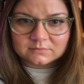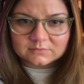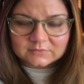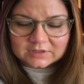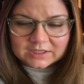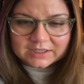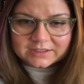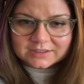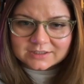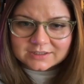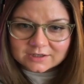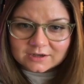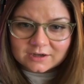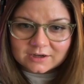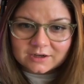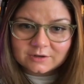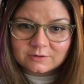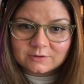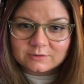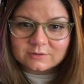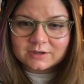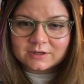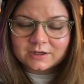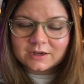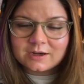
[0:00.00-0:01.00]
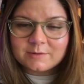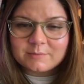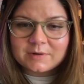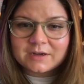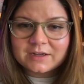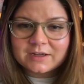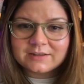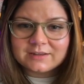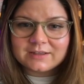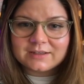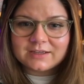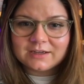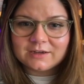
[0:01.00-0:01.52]
Let's go. Come
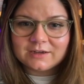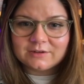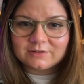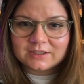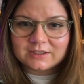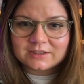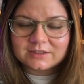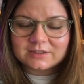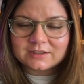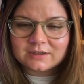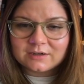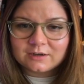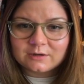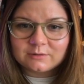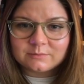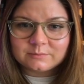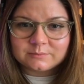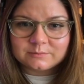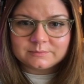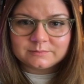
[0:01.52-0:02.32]
on, Thea. Let's go.